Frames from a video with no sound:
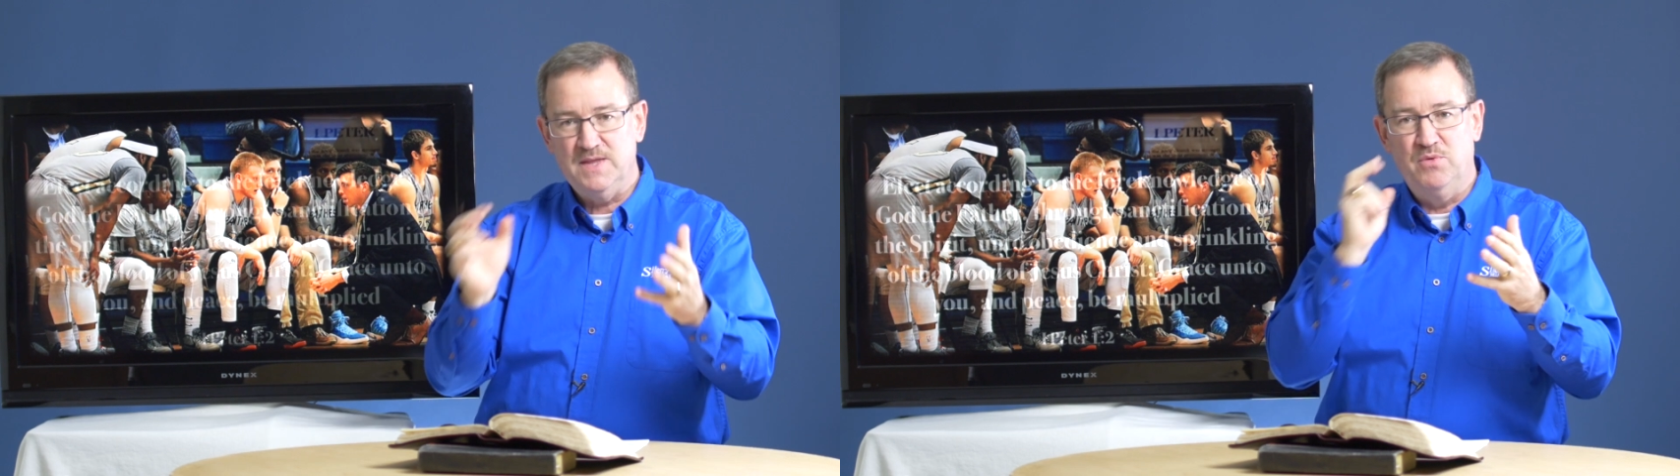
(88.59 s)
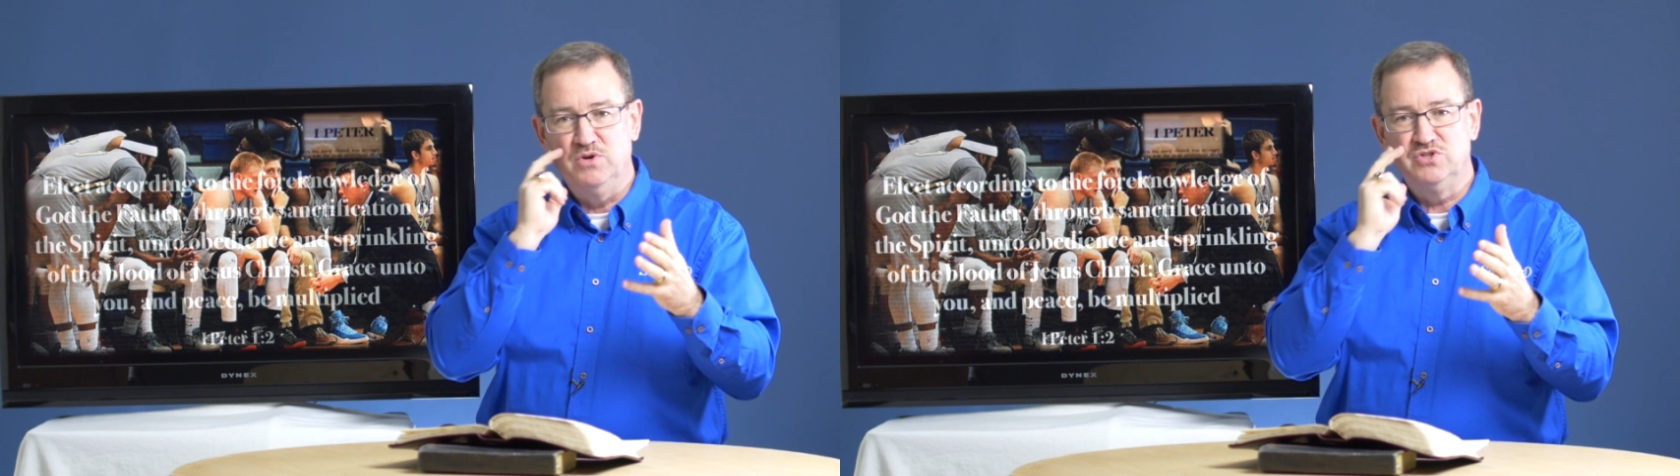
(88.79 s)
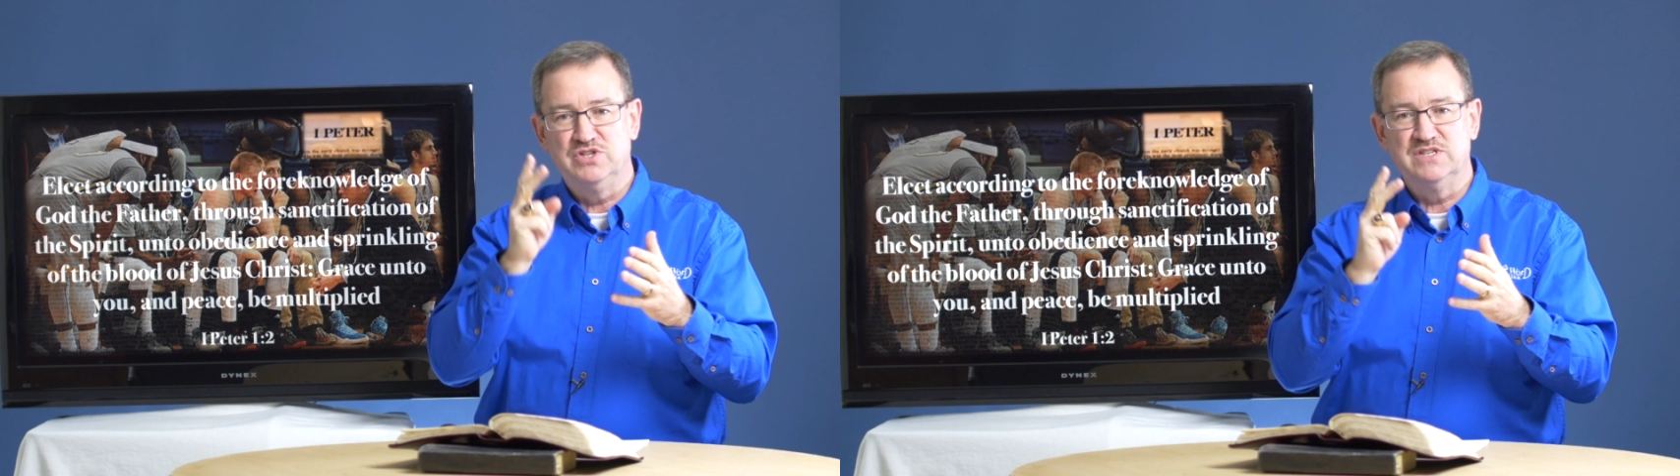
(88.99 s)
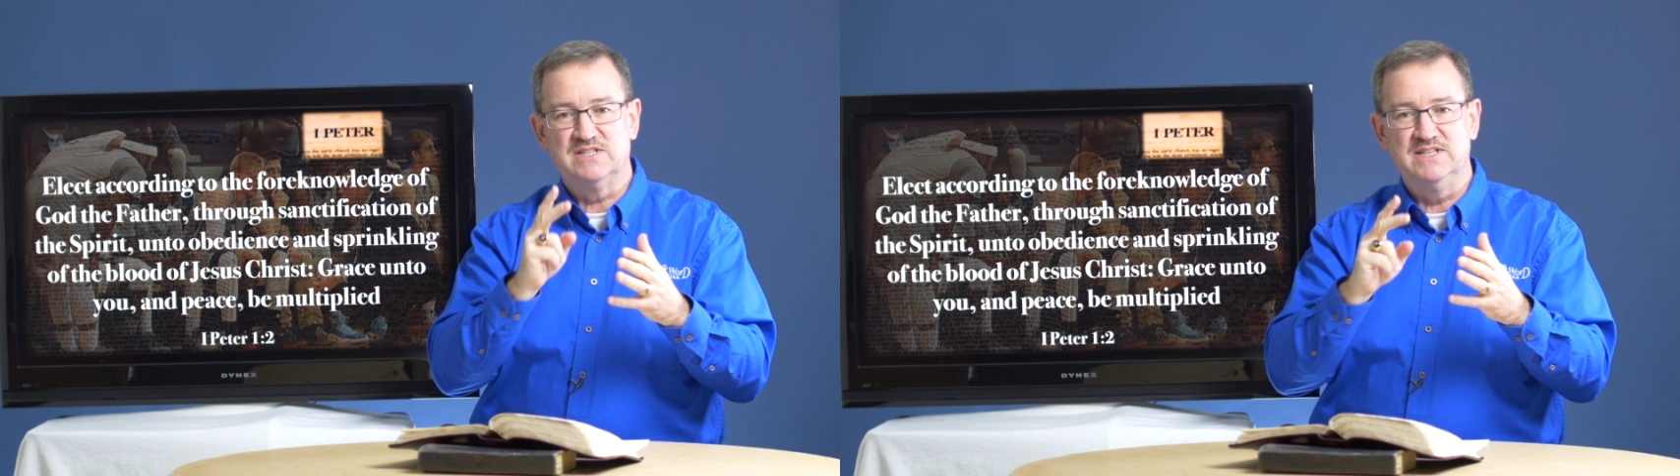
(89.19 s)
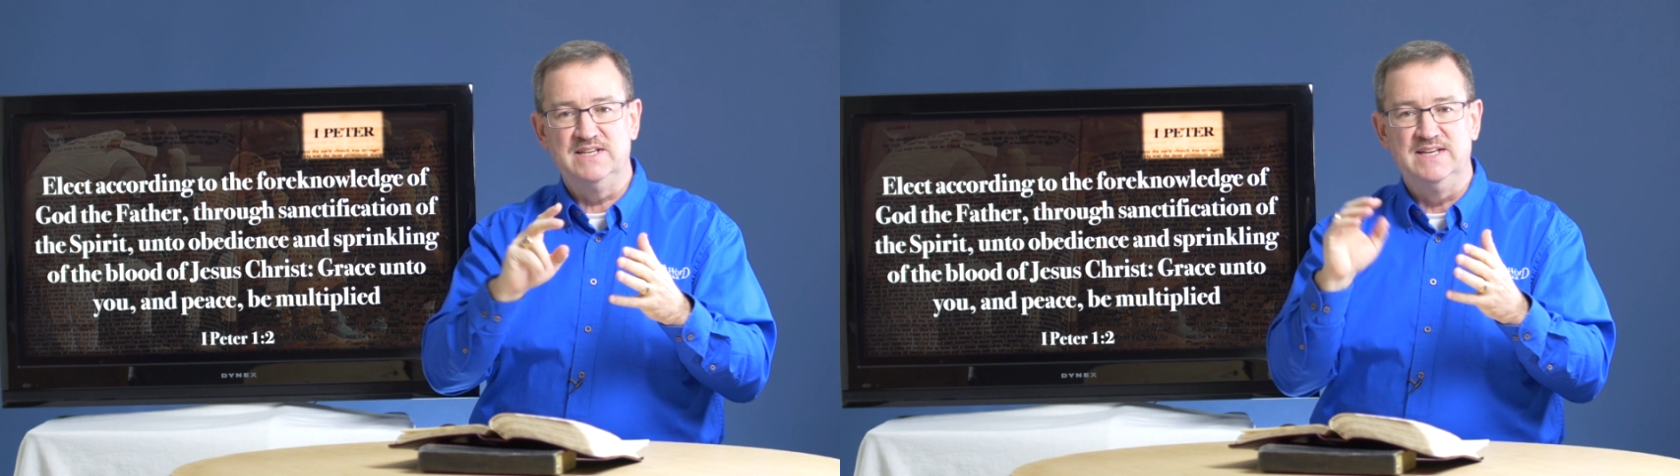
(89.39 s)
I want you to
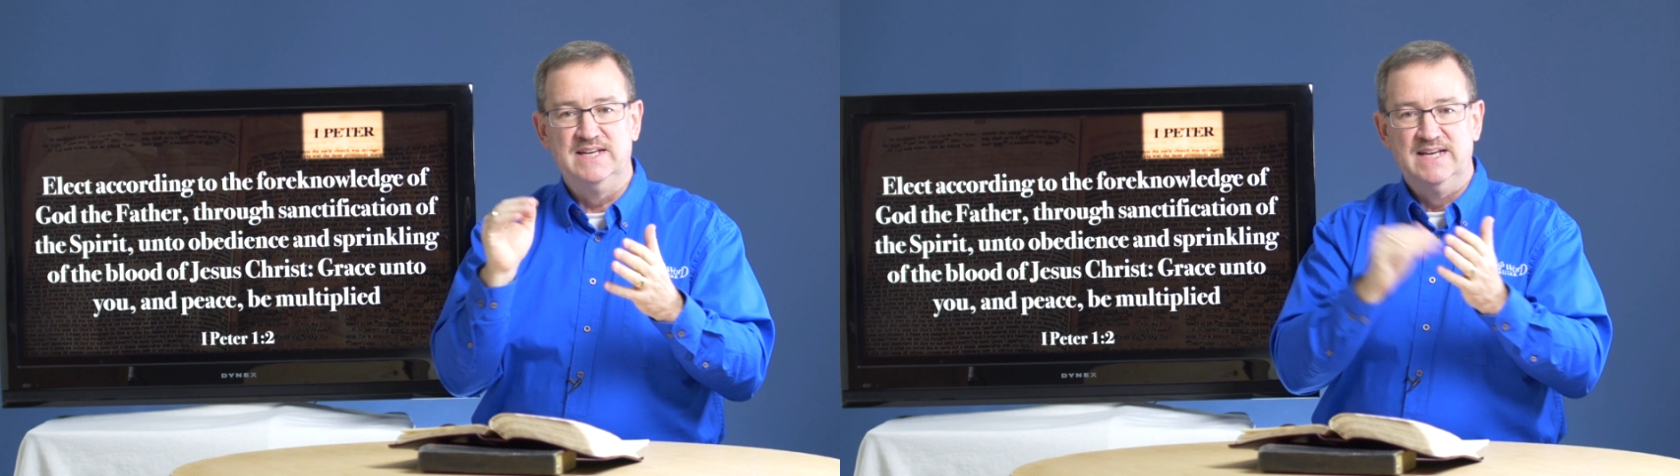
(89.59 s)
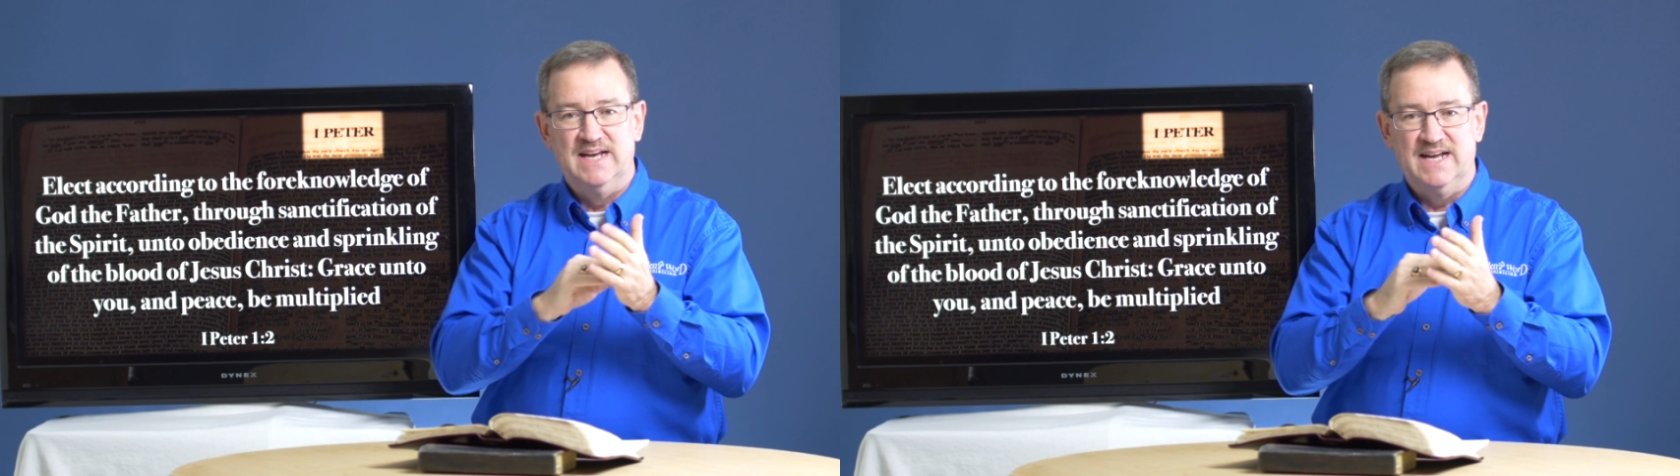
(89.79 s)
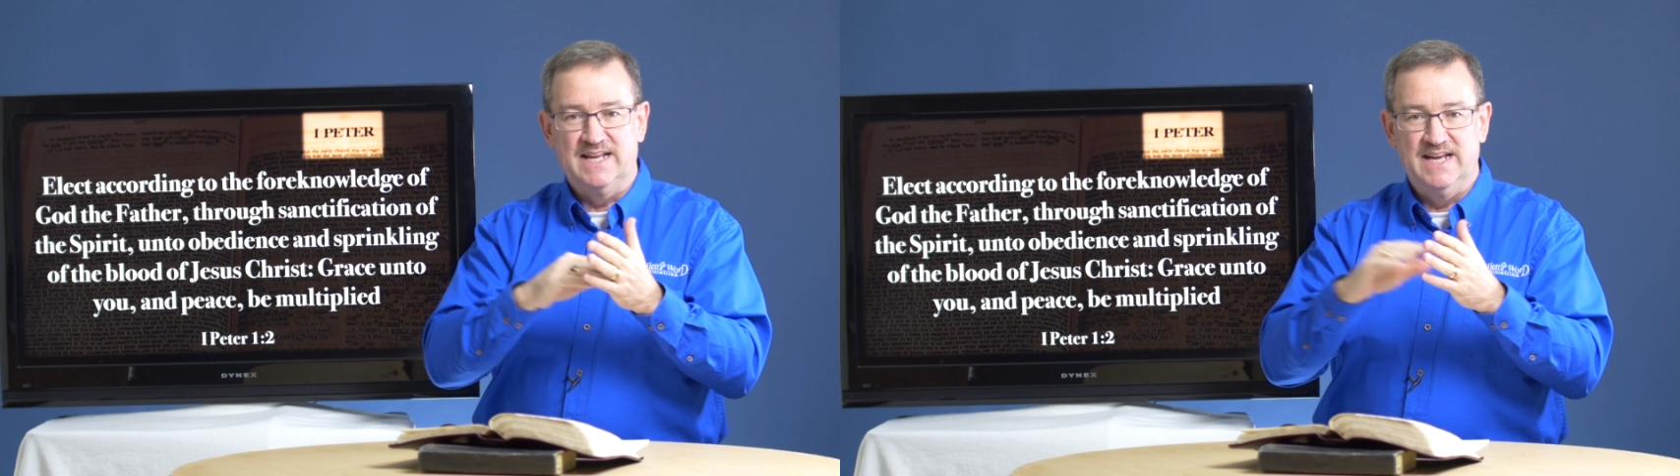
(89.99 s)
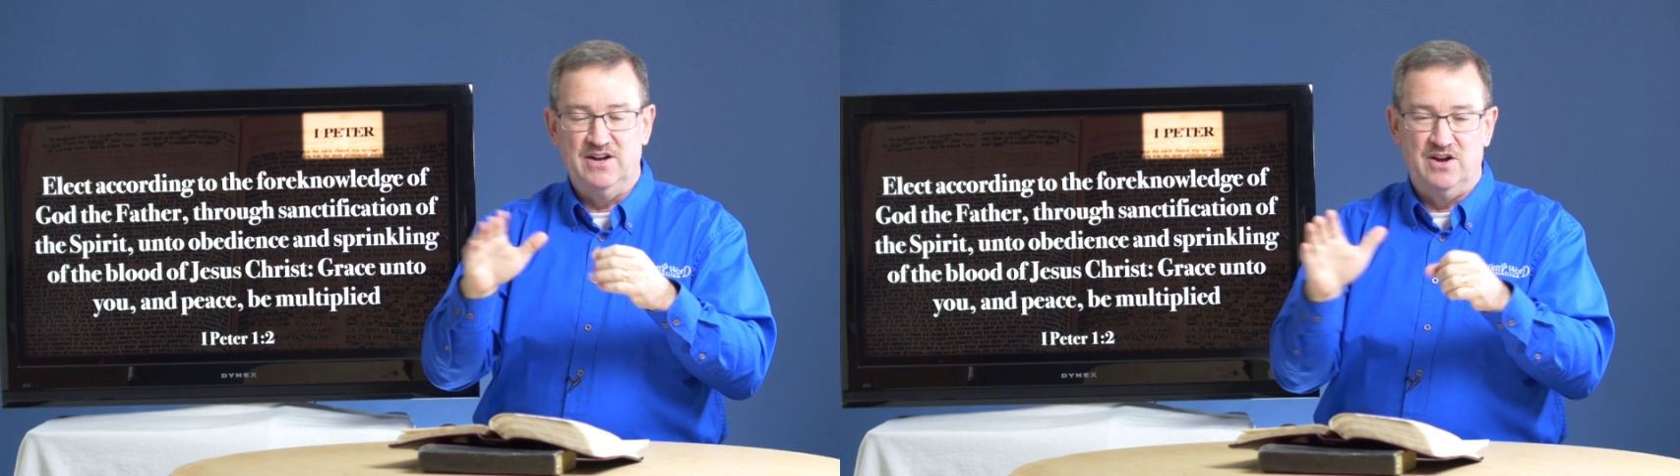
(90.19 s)
see, again,